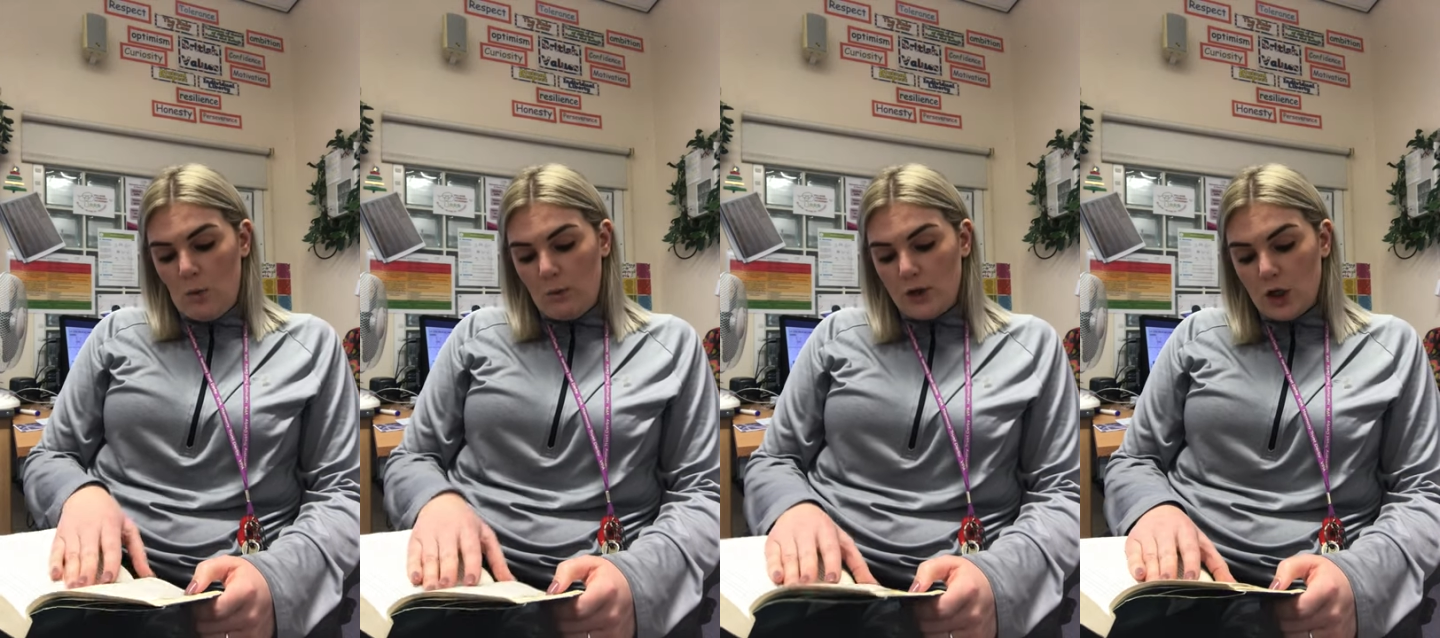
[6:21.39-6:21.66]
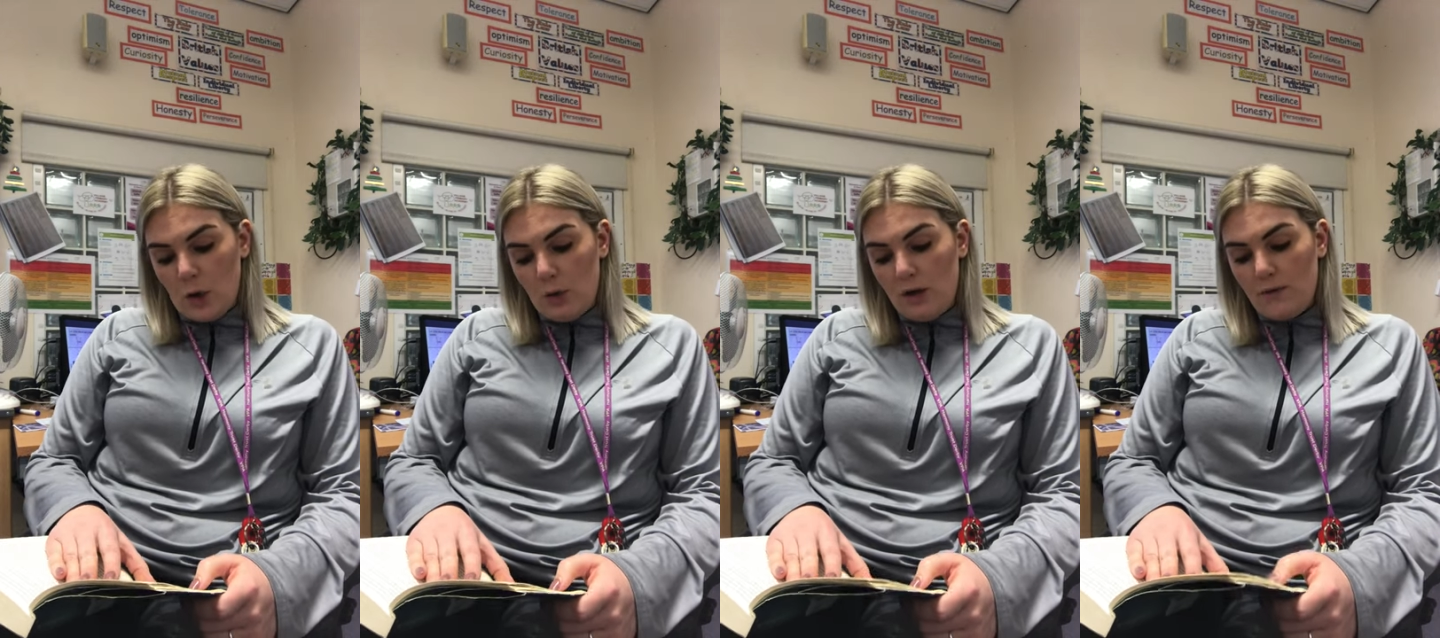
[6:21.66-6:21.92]

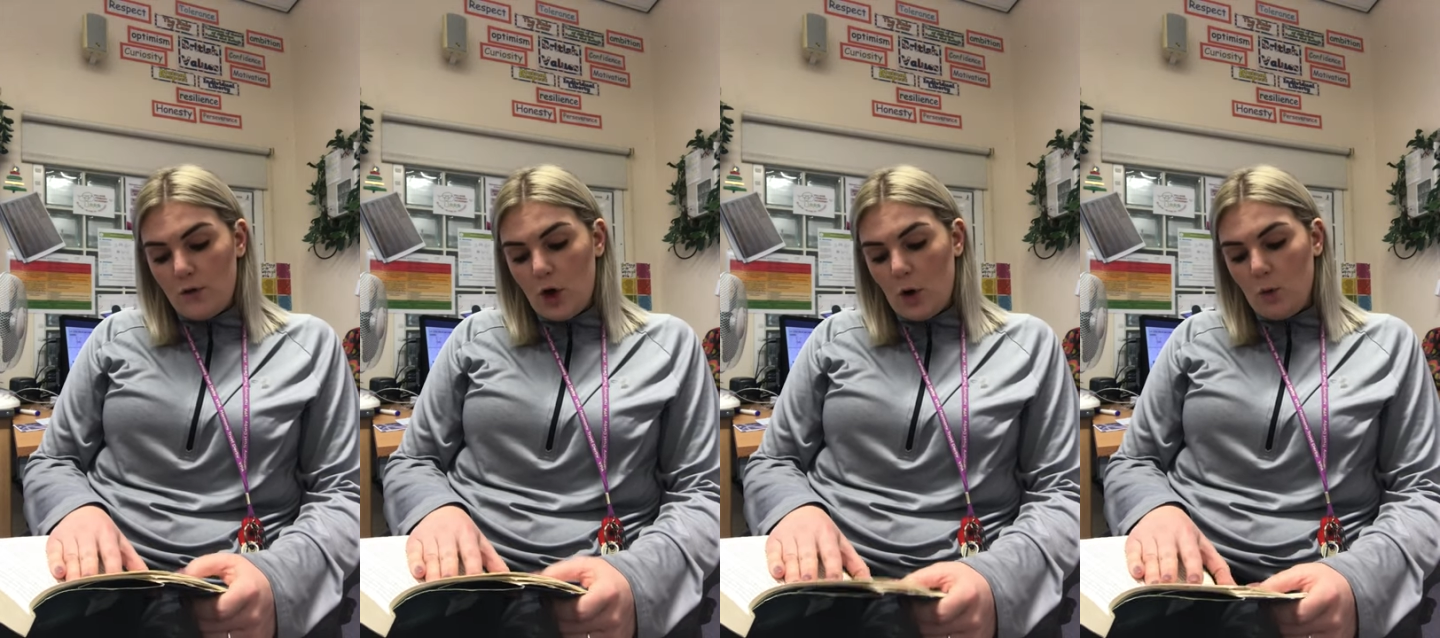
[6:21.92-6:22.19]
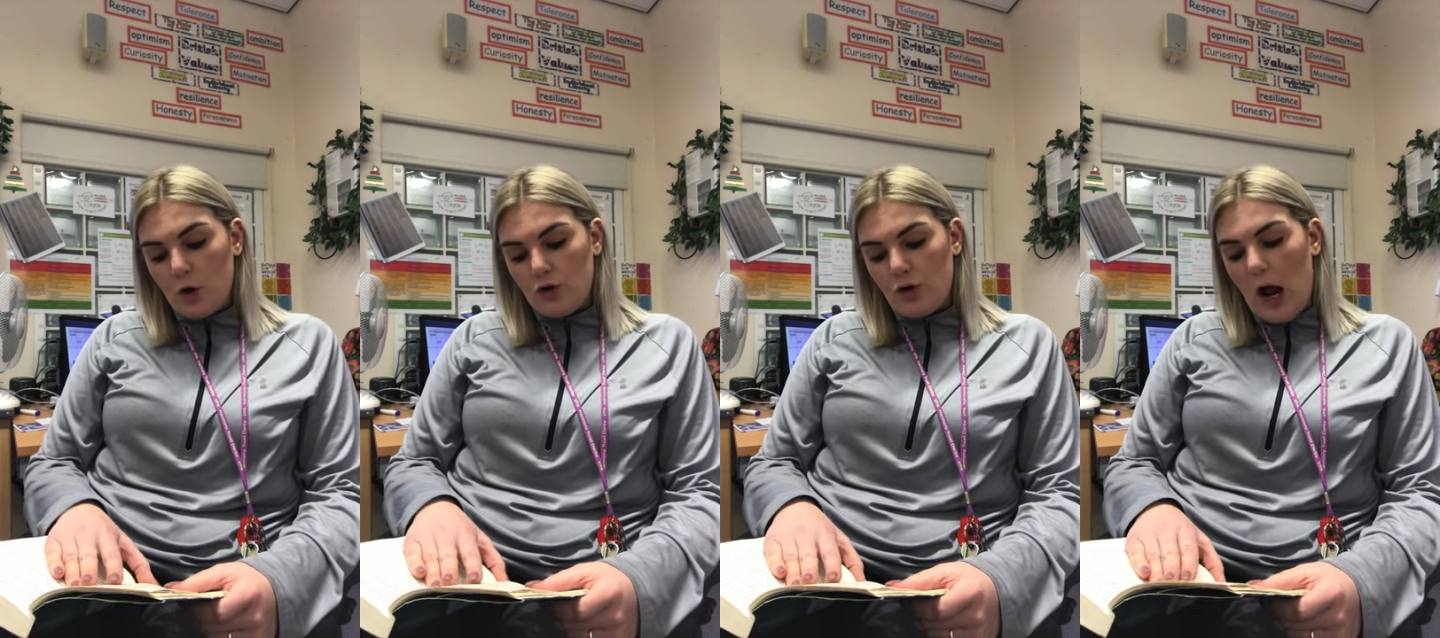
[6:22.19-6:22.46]
We don't even
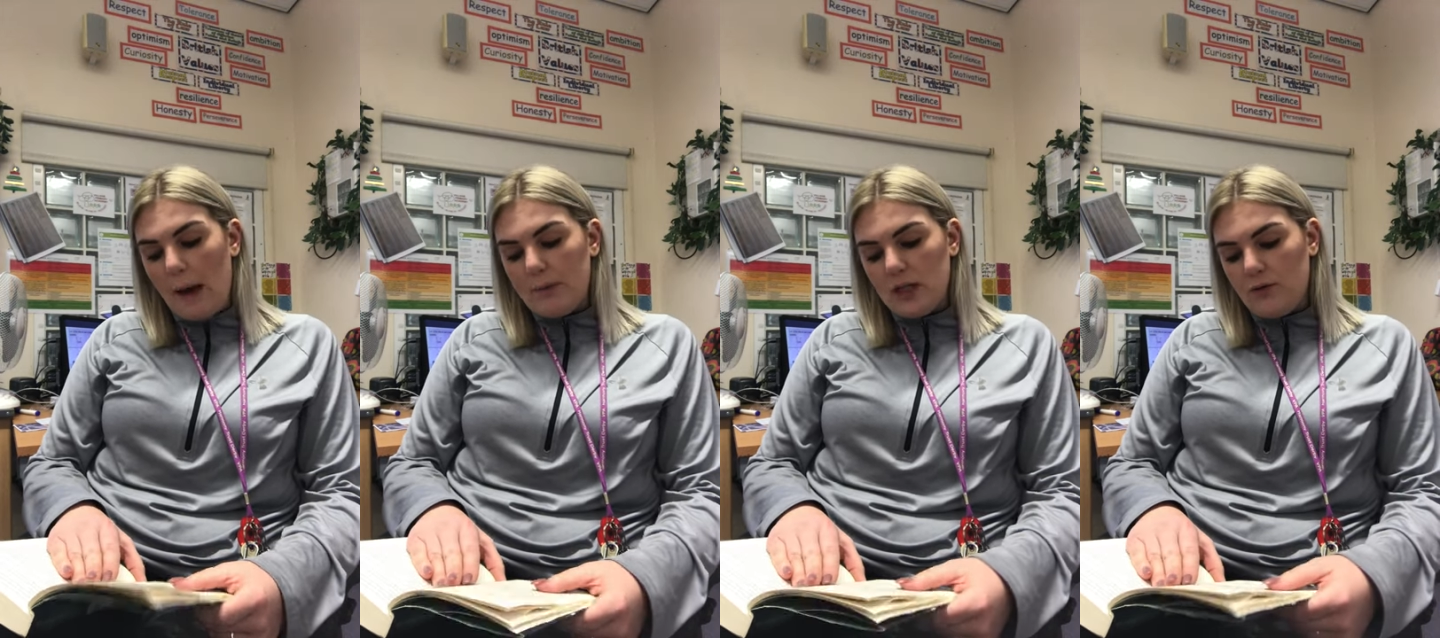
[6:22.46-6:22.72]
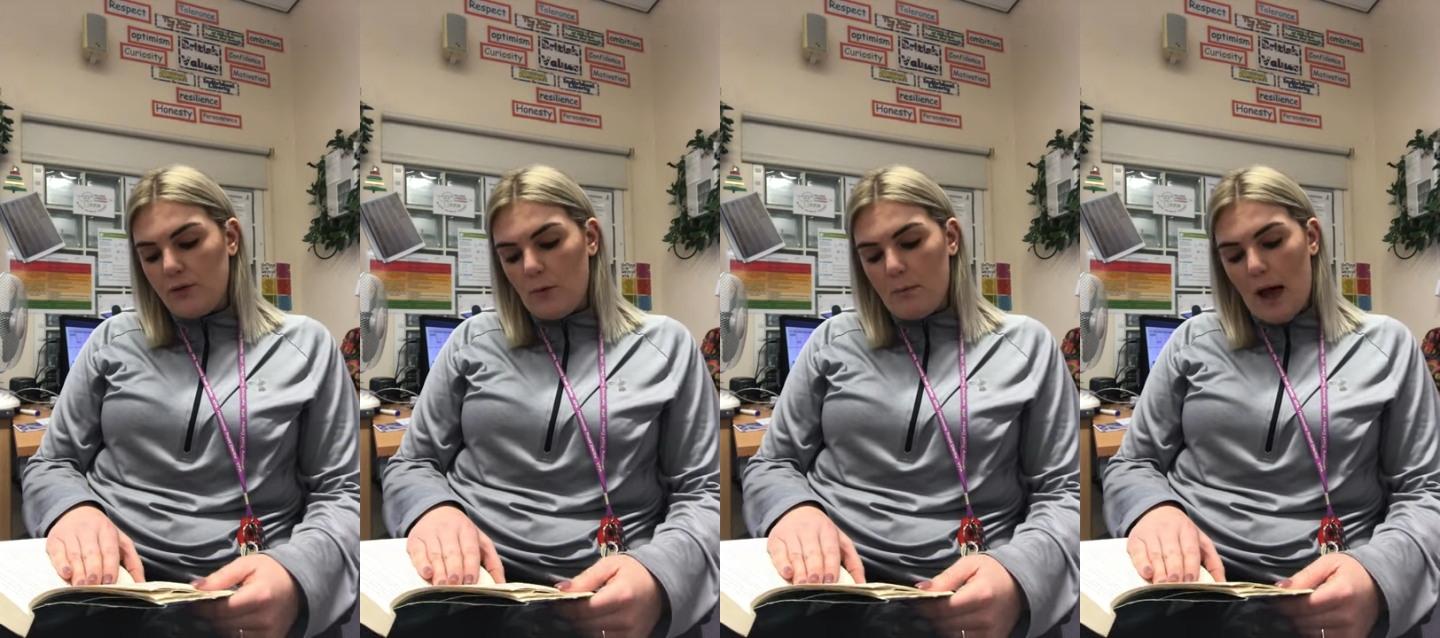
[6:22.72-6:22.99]
know what tribe
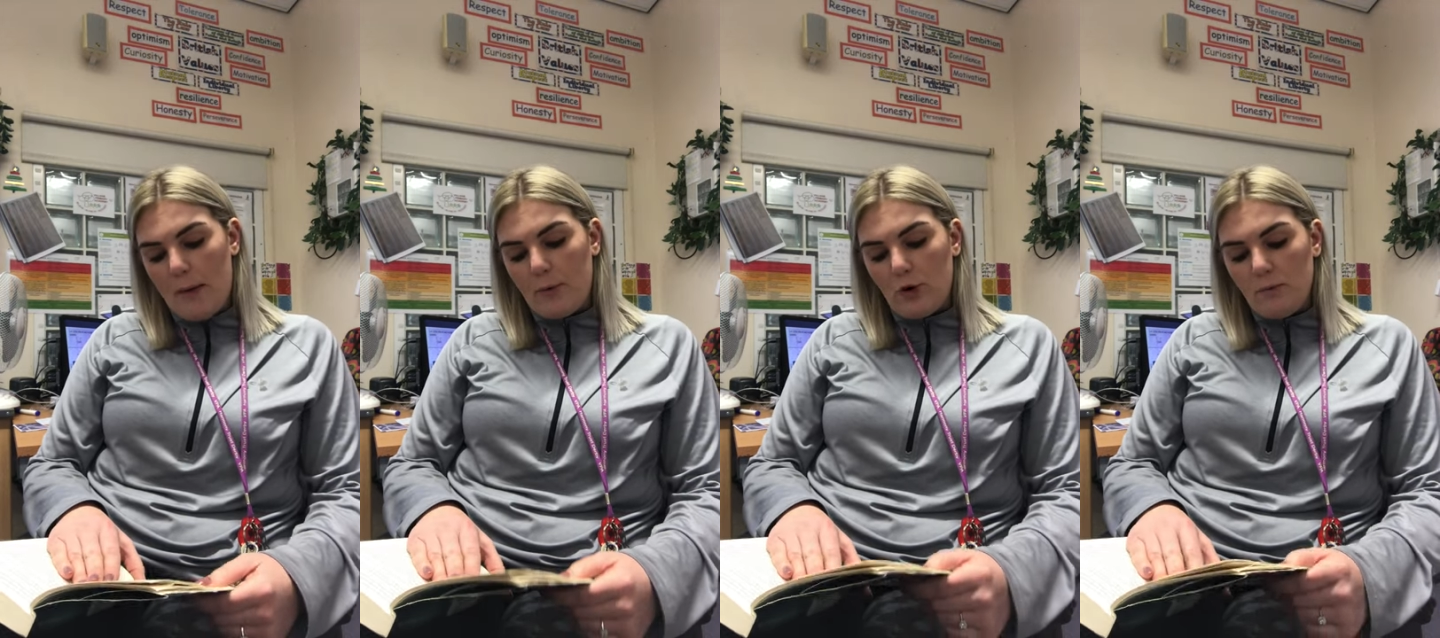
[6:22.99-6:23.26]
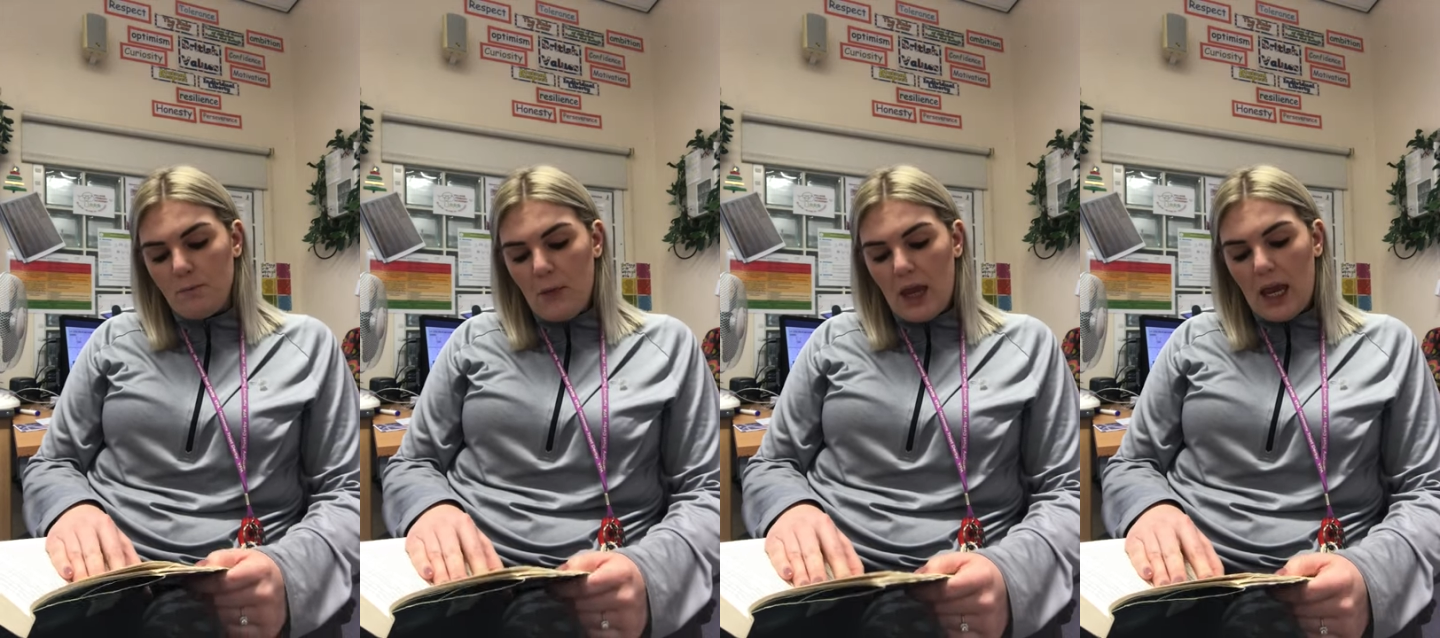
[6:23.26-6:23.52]
she's from,
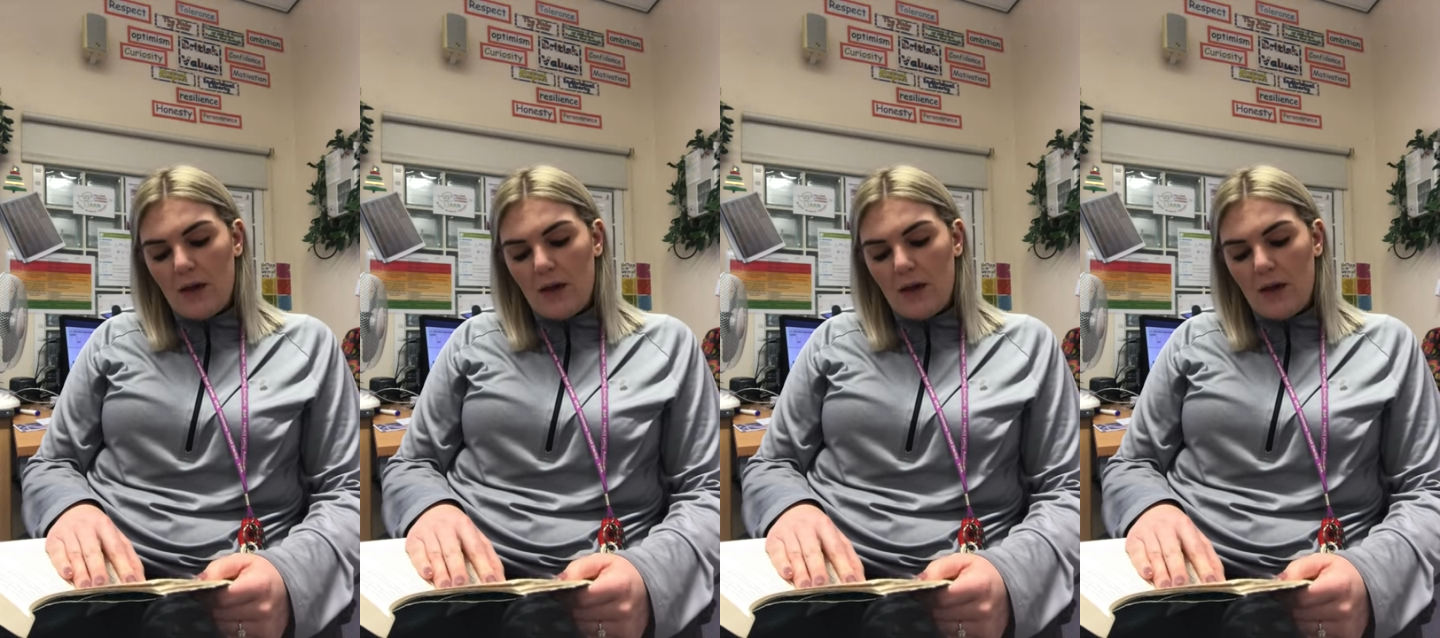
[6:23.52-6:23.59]
Pebble.